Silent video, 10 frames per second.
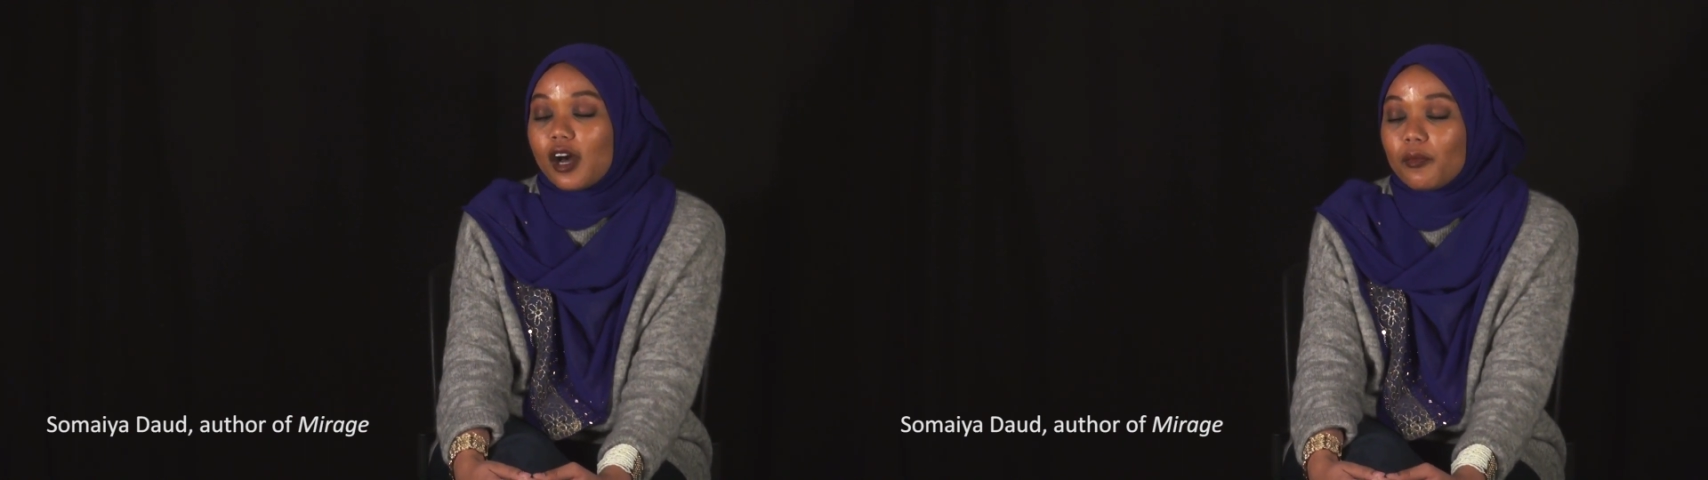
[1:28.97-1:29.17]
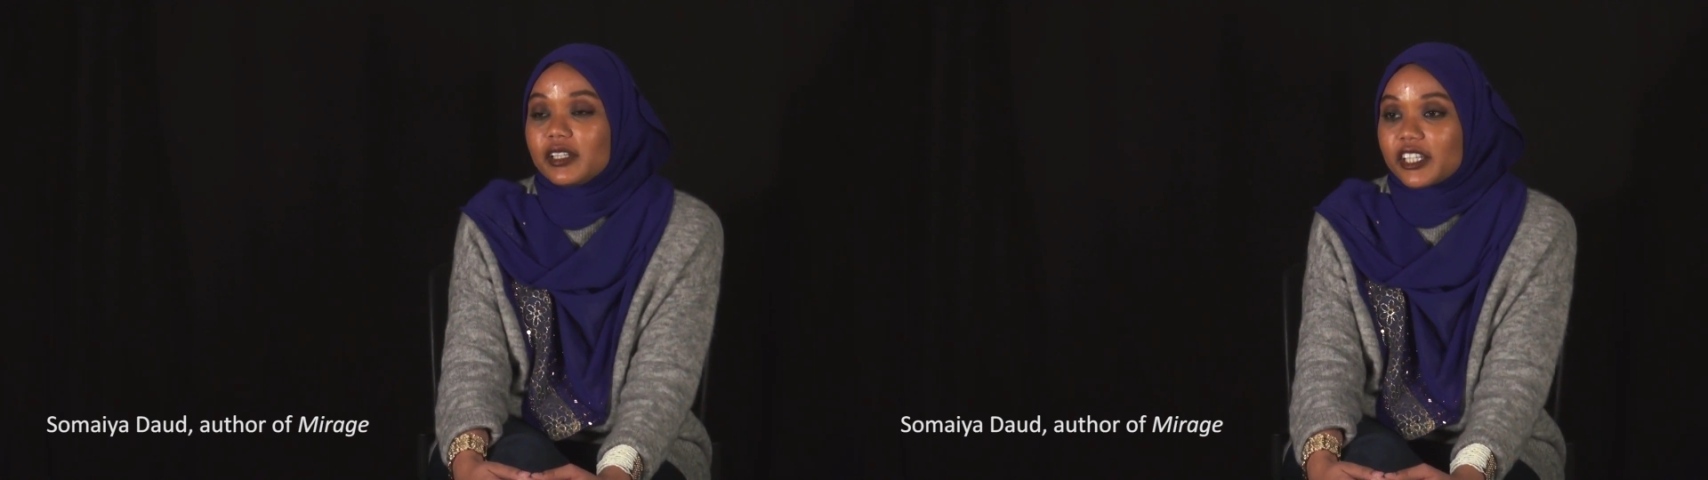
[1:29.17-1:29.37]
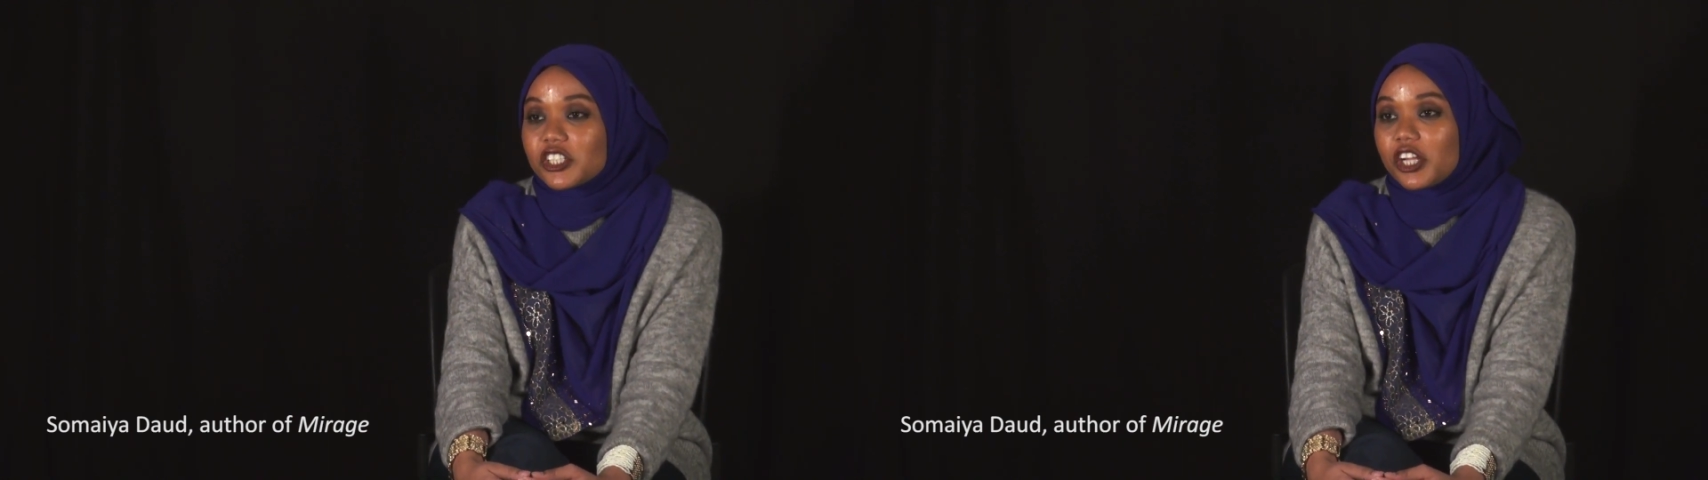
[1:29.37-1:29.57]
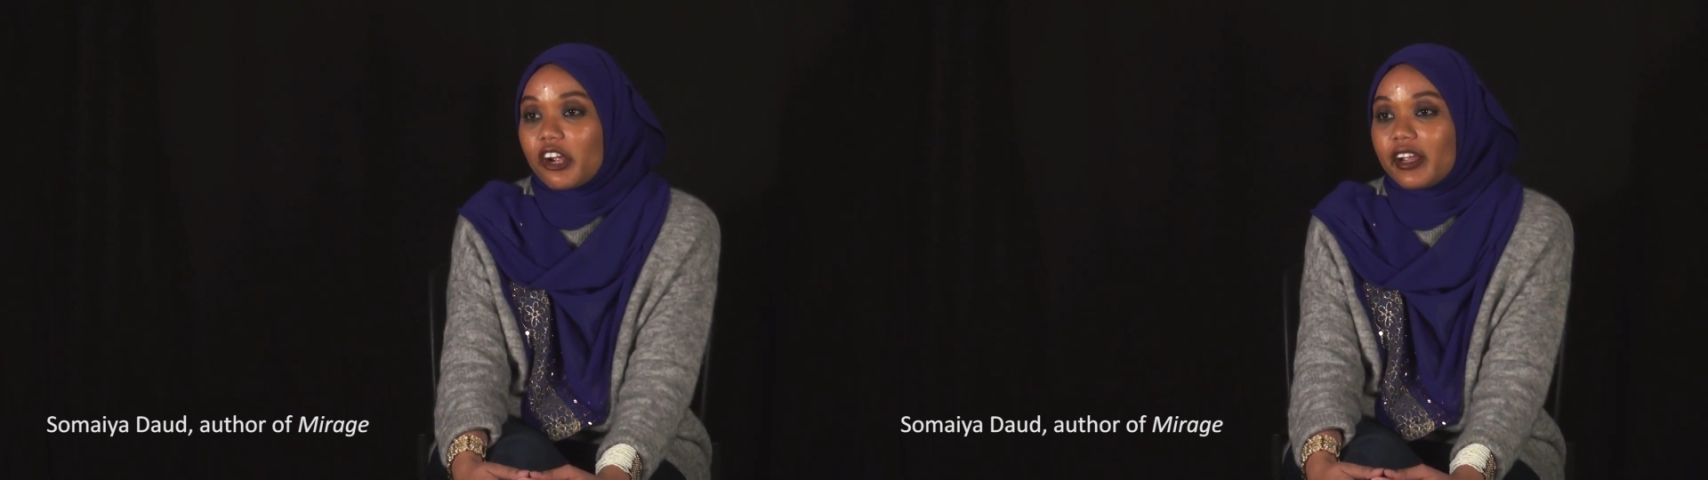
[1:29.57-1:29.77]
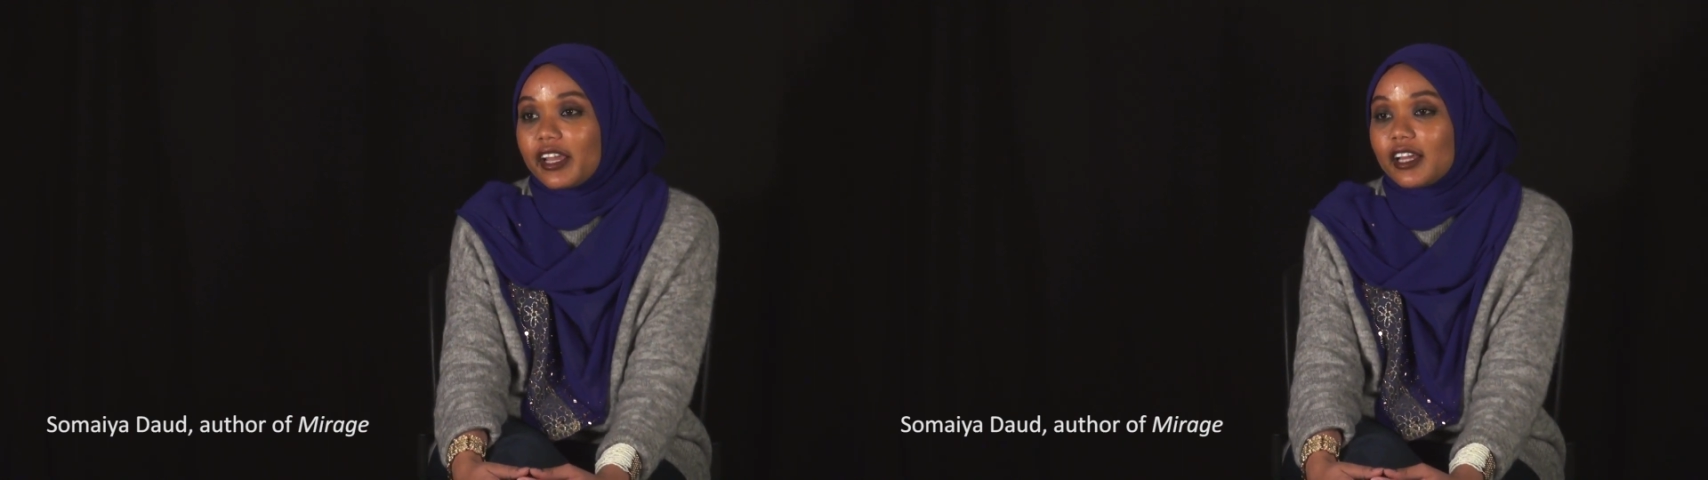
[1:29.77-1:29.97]
up a
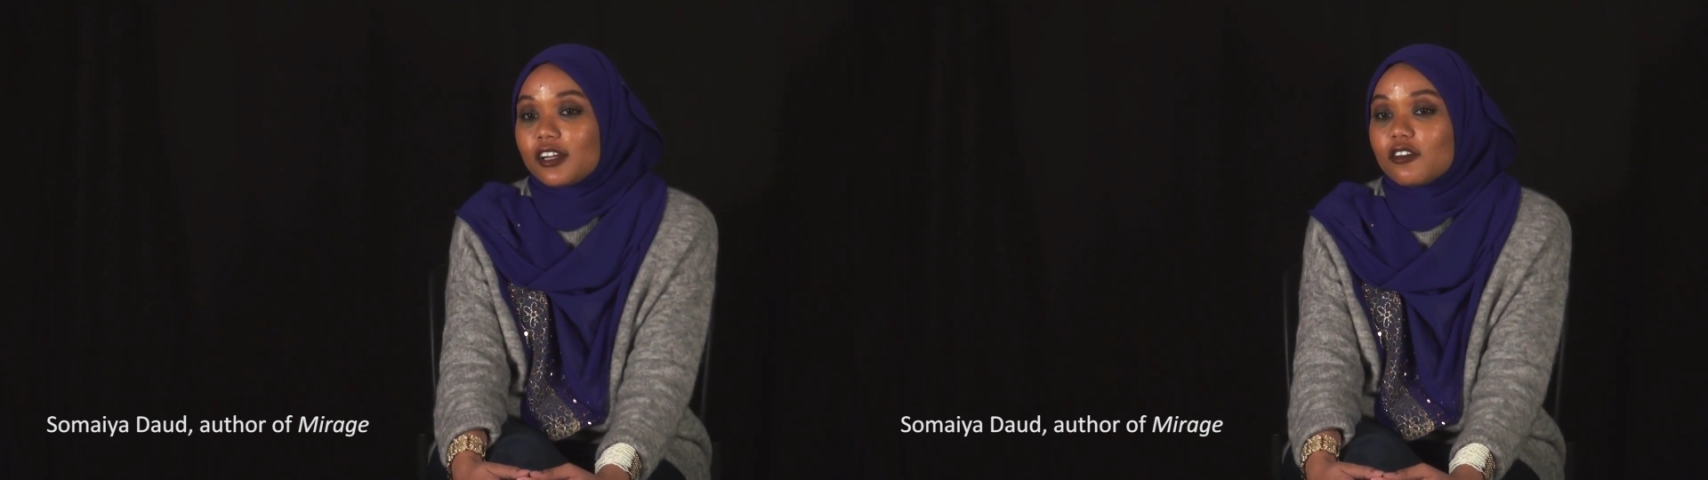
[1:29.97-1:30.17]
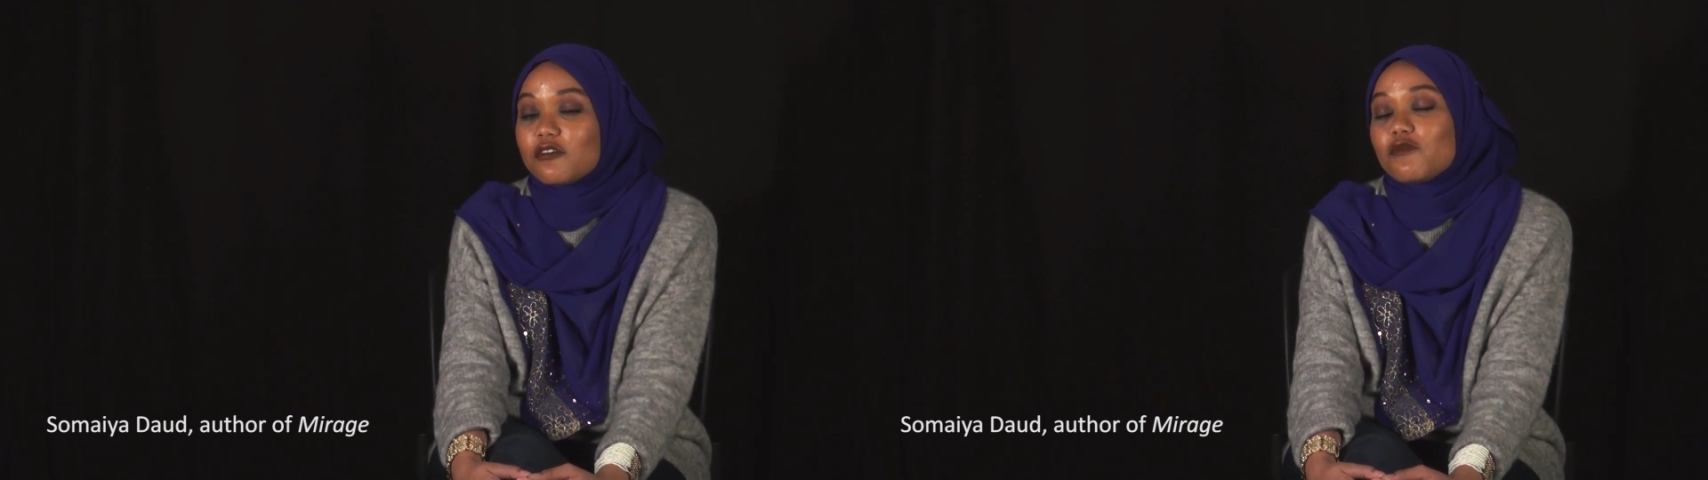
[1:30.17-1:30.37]
dictionary,